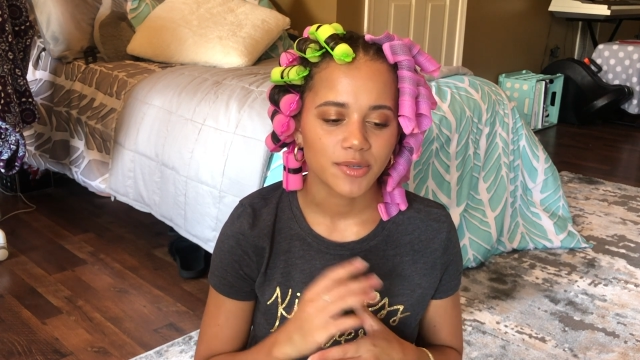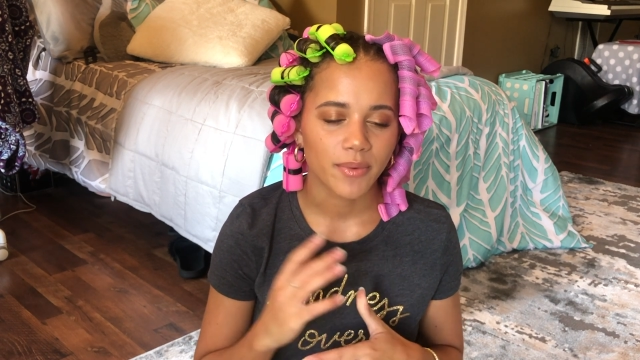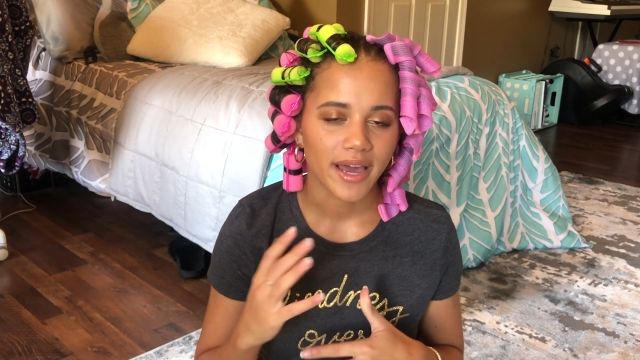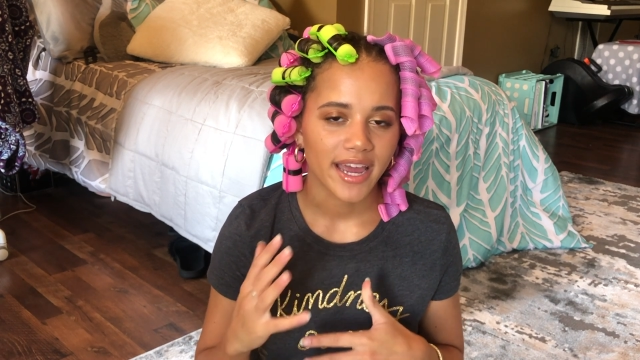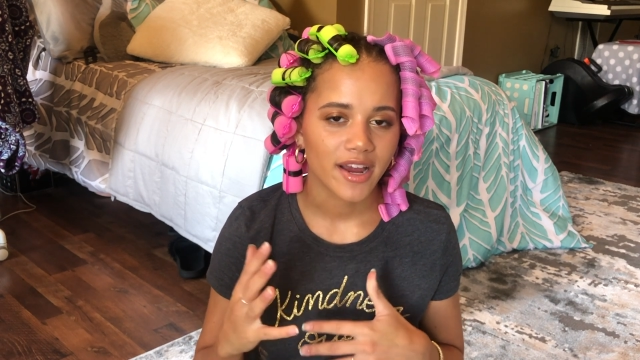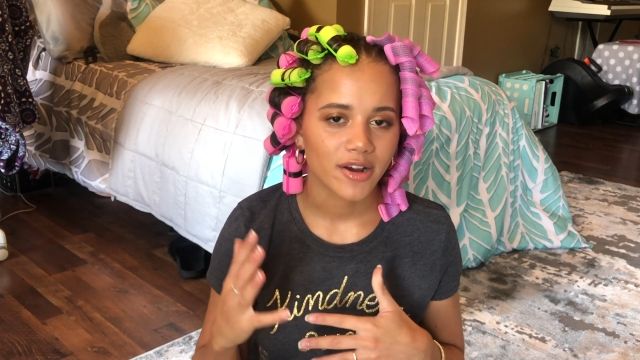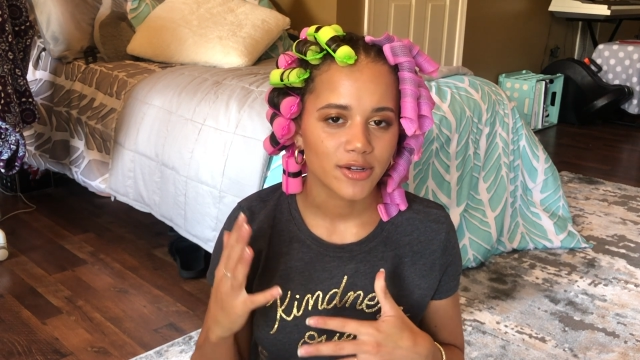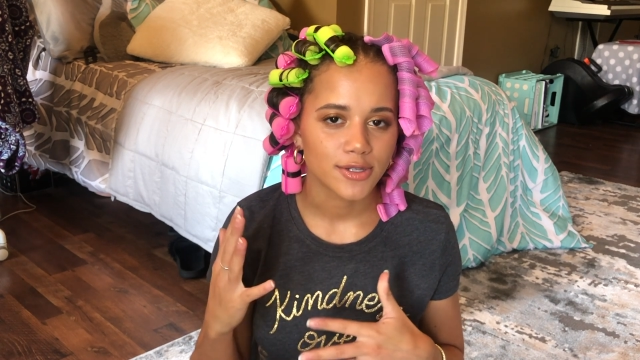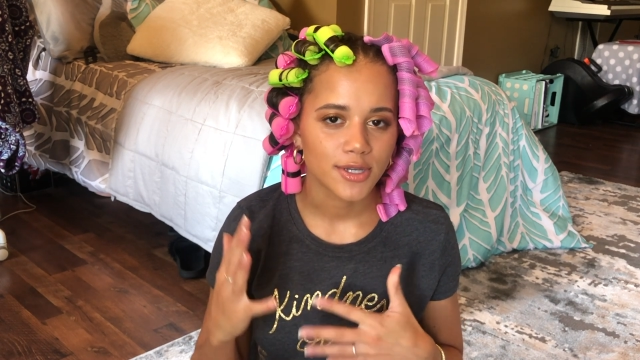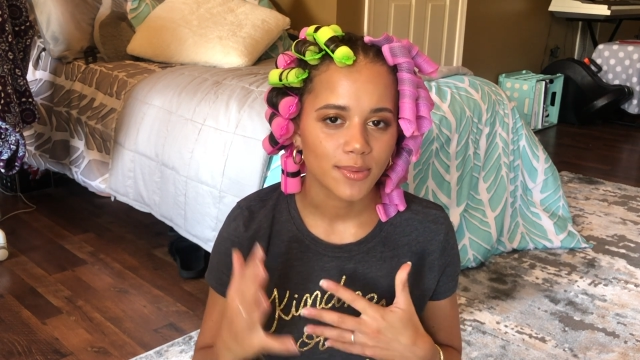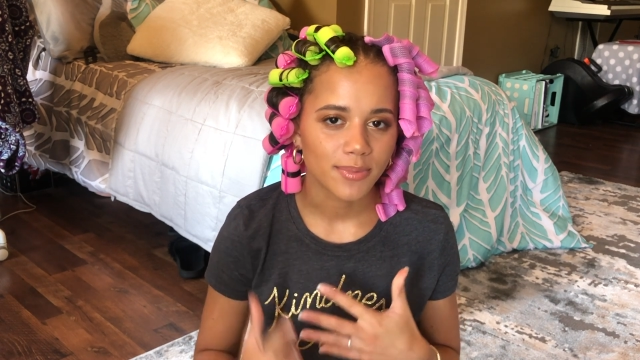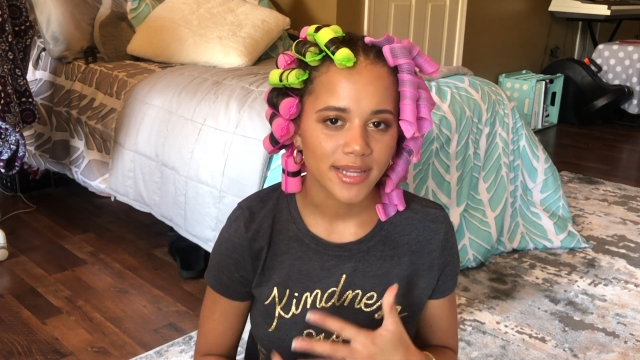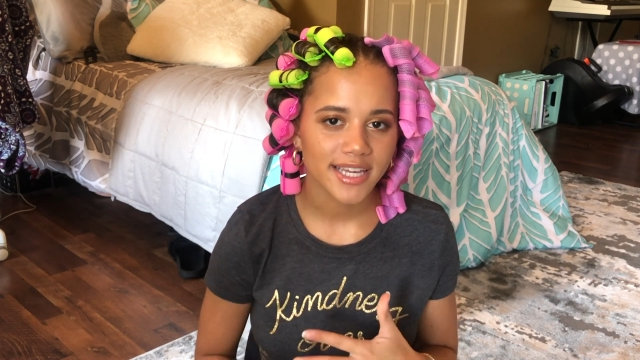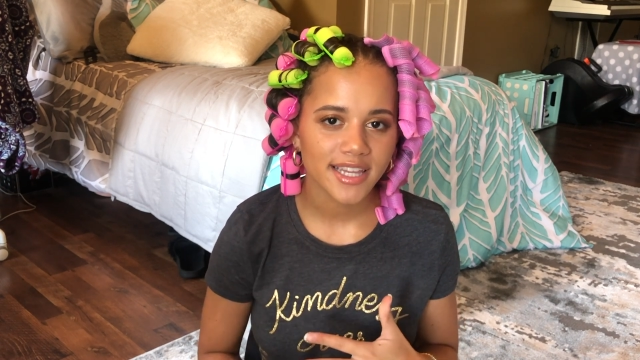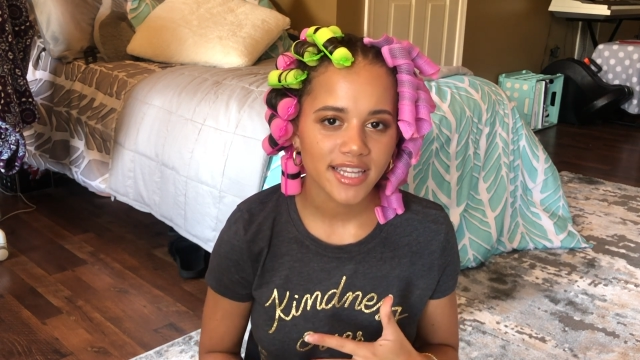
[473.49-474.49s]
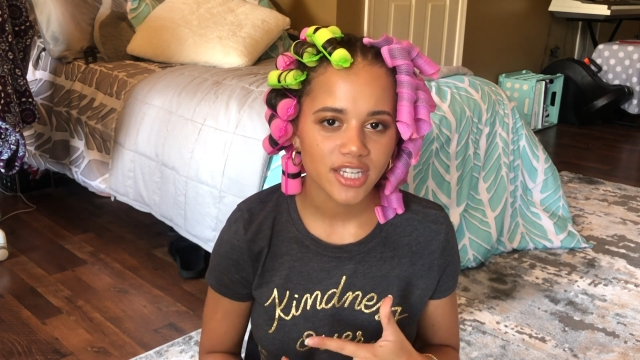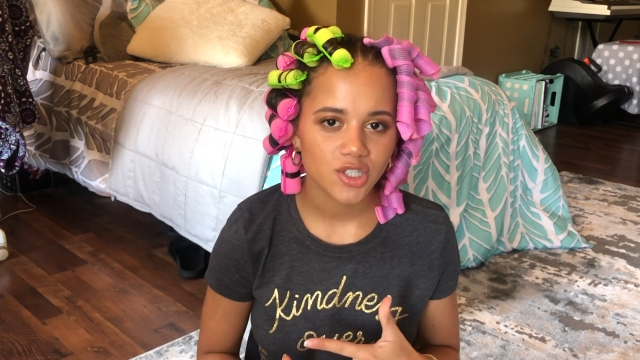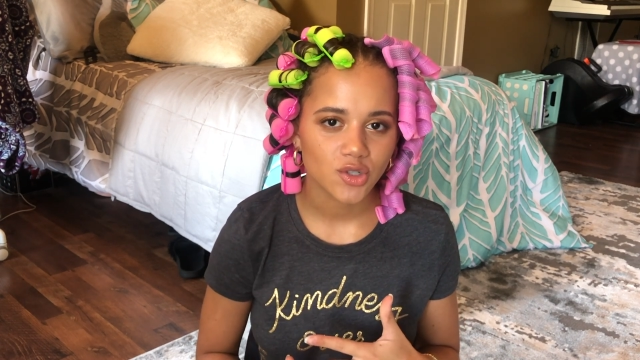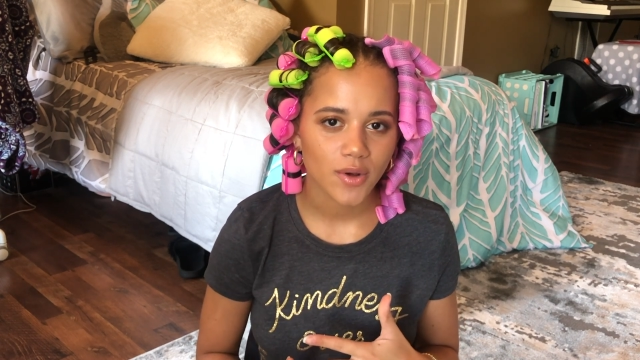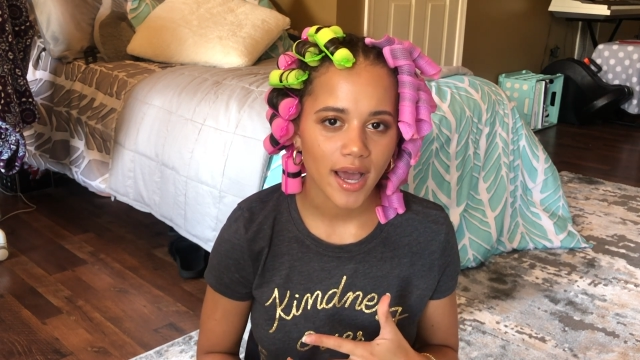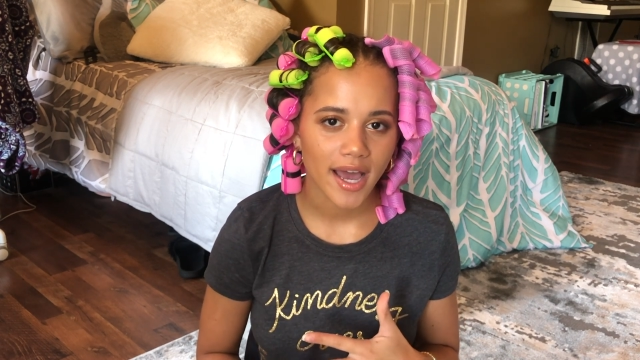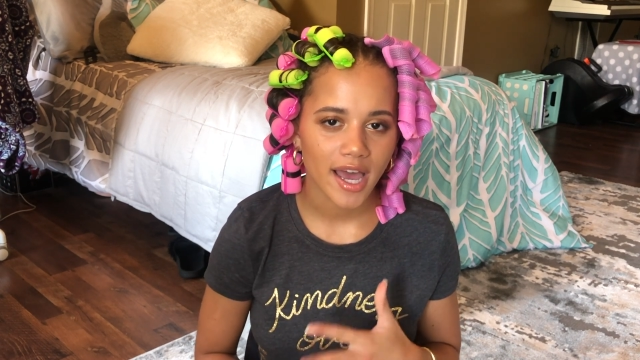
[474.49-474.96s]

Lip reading: my hair is completely dry.